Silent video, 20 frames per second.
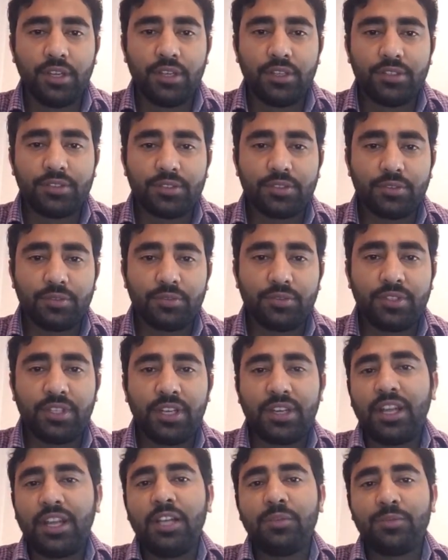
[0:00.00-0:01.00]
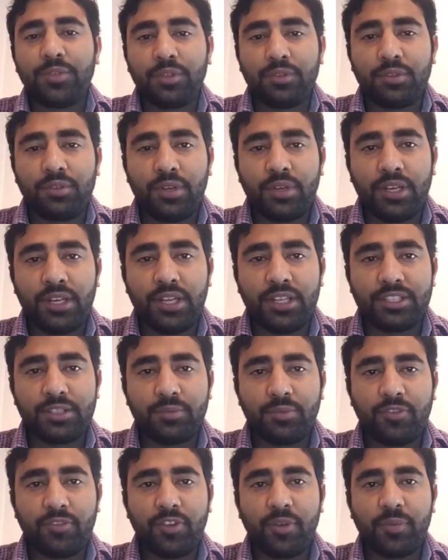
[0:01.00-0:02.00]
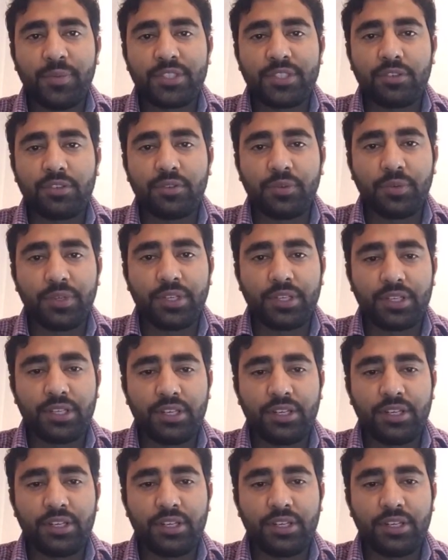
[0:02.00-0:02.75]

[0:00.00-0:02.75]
So that helps you to analyze the performance of the vehicle